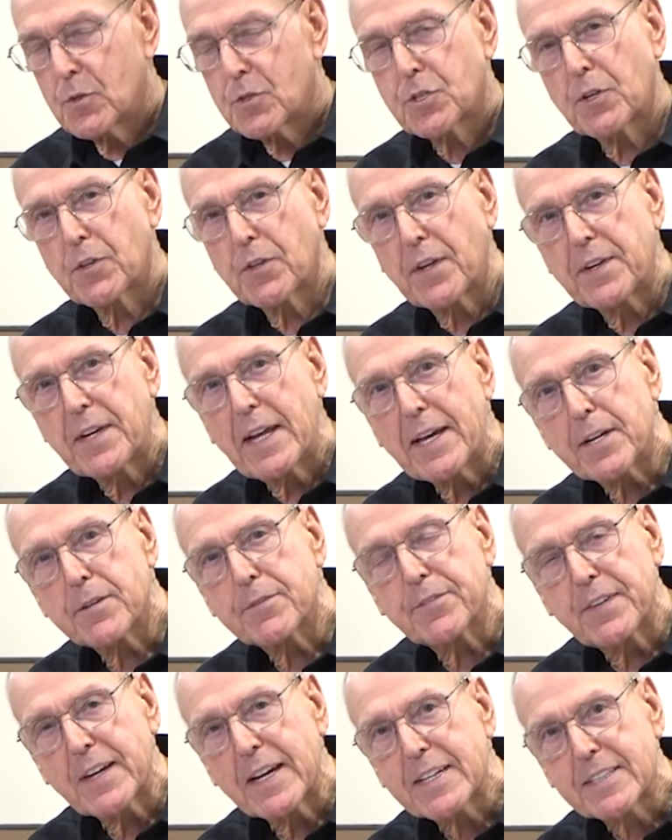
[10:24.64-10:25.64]
So the net
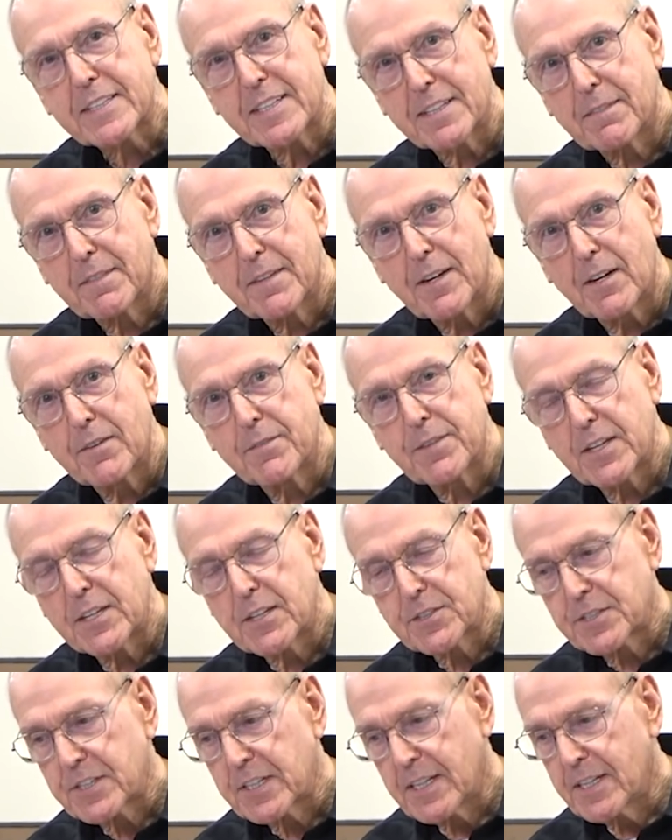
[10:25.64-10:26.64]
effect of
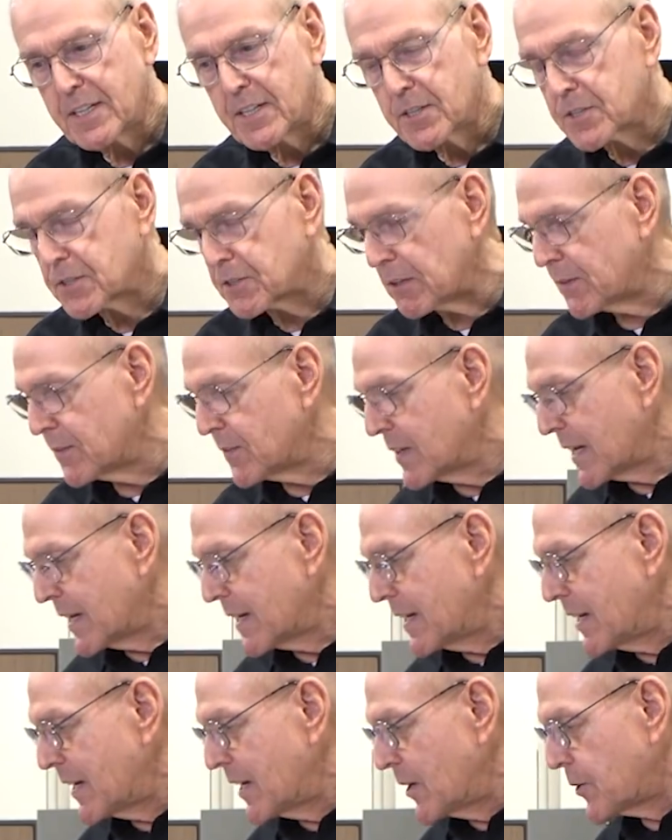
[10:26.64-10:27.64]
this is
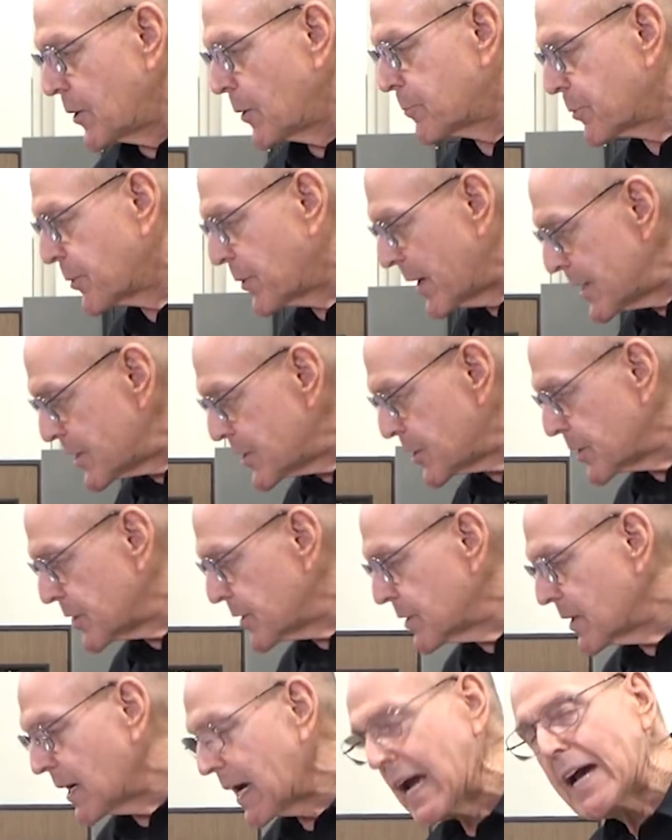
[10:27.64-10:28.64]
the
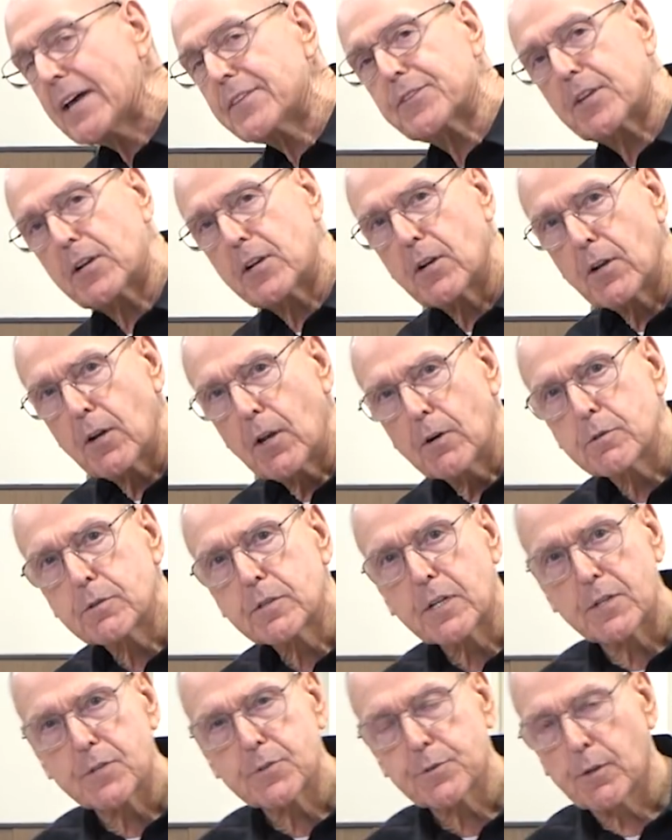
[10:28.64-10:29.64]
pressure at the load
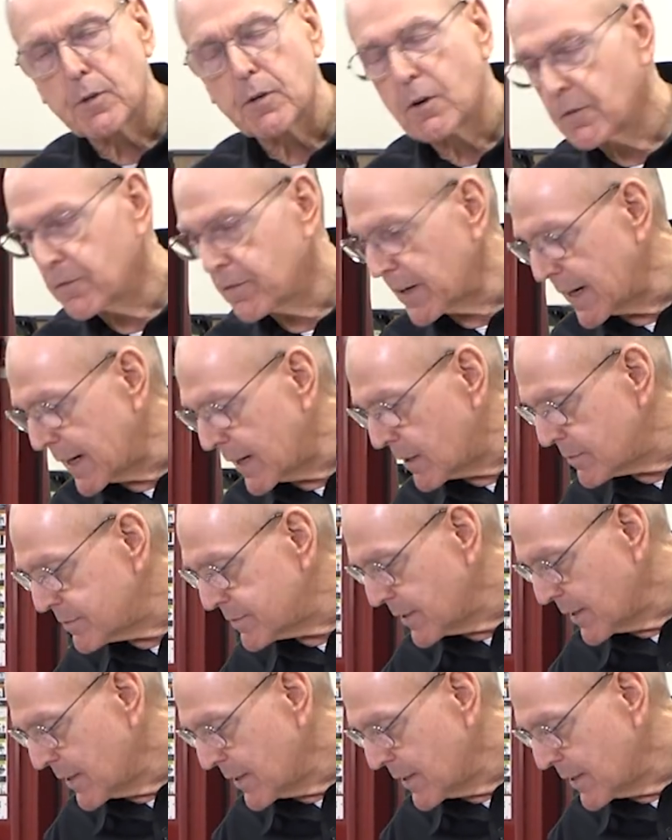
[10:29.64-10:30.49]
control valve